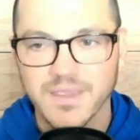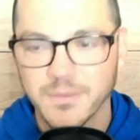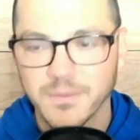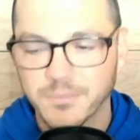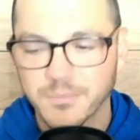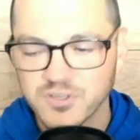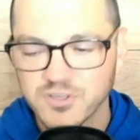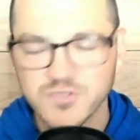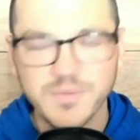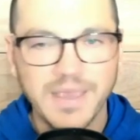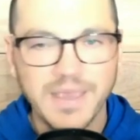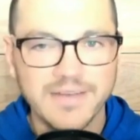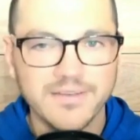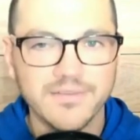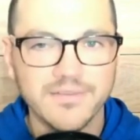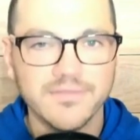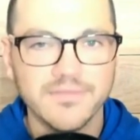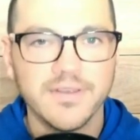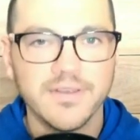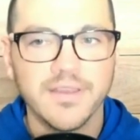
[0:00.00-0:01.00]

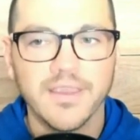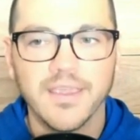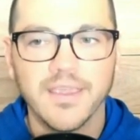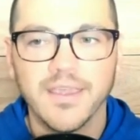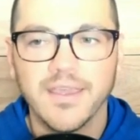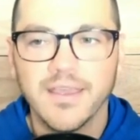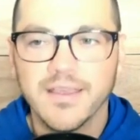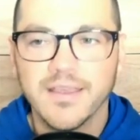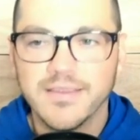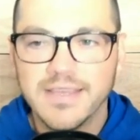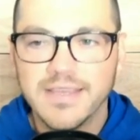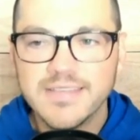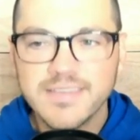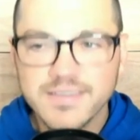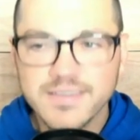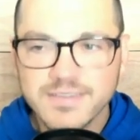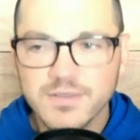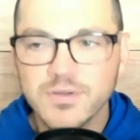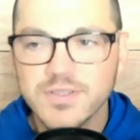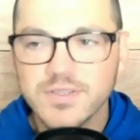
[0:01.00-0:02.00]
perspective. This is
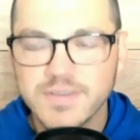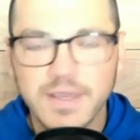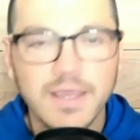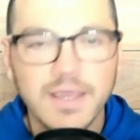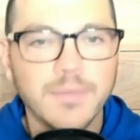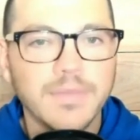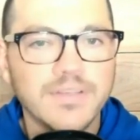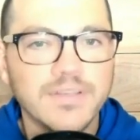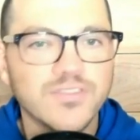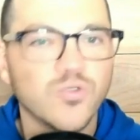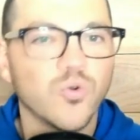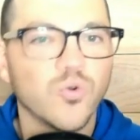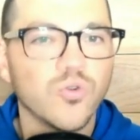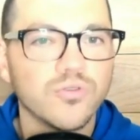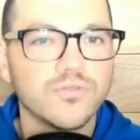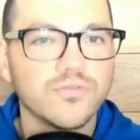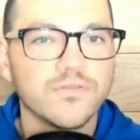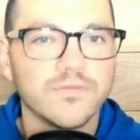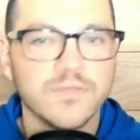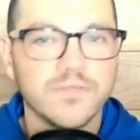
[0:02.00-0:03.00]
still a team that
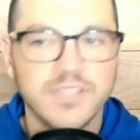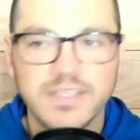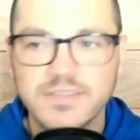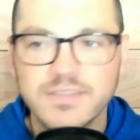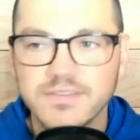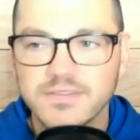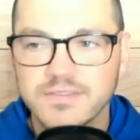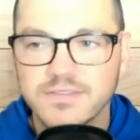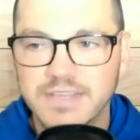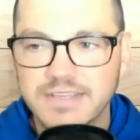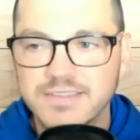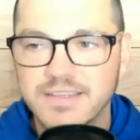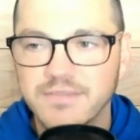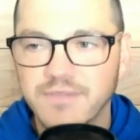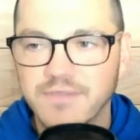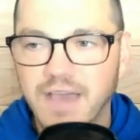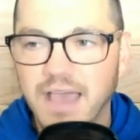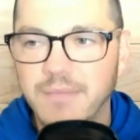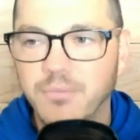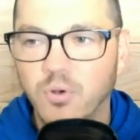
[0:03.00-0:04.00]
scores just
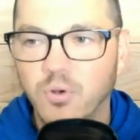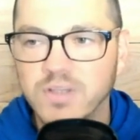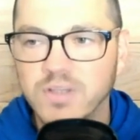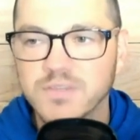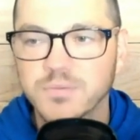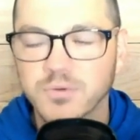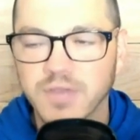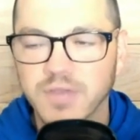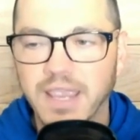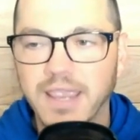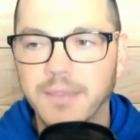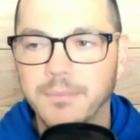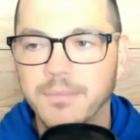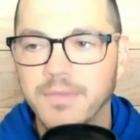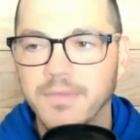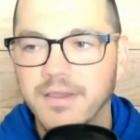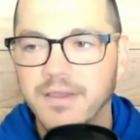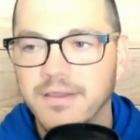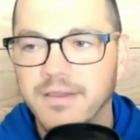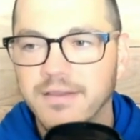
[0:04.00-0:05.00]
65 points per game
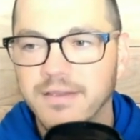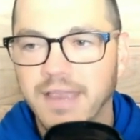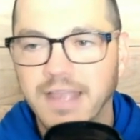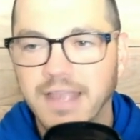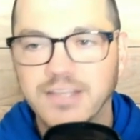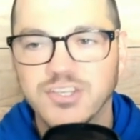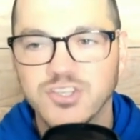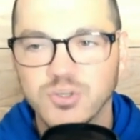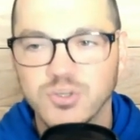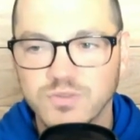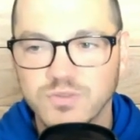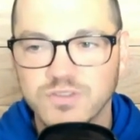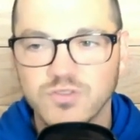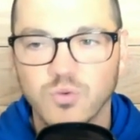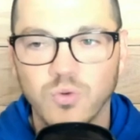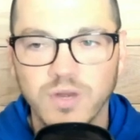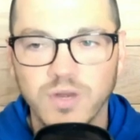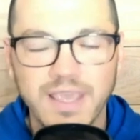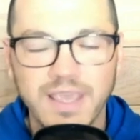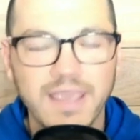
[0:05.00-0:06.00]
and shoots
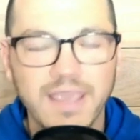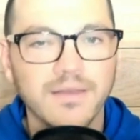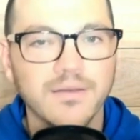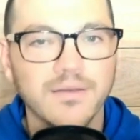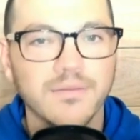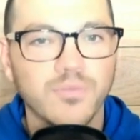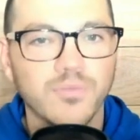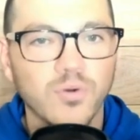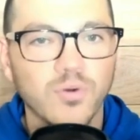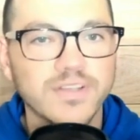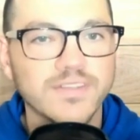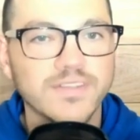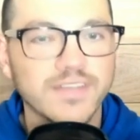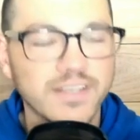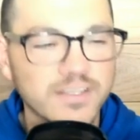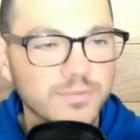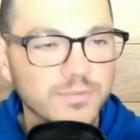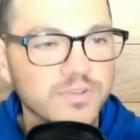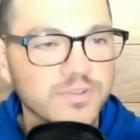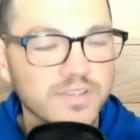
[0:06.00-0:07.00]

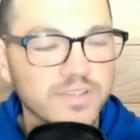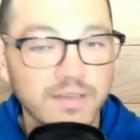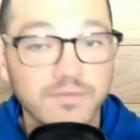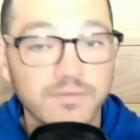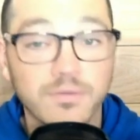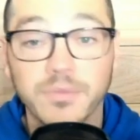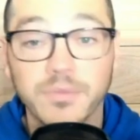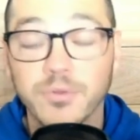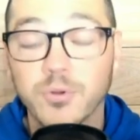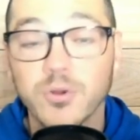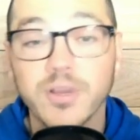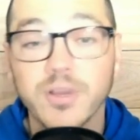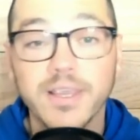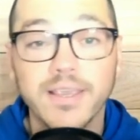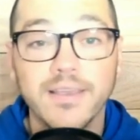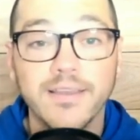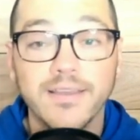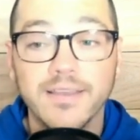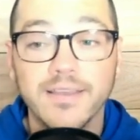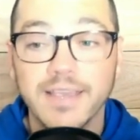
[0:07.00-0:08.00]
28.6% from
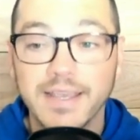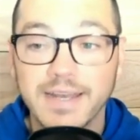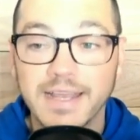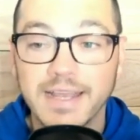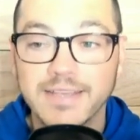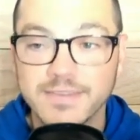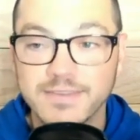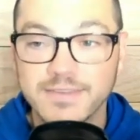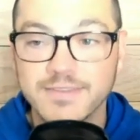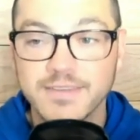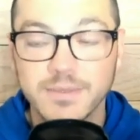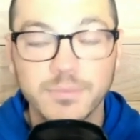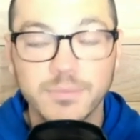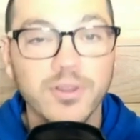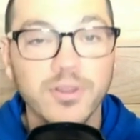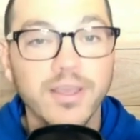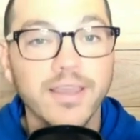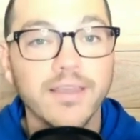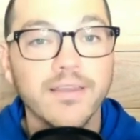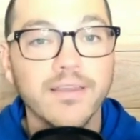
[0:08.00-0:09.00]
3 in SEC
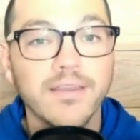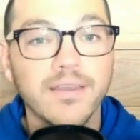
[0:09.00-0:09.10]
play.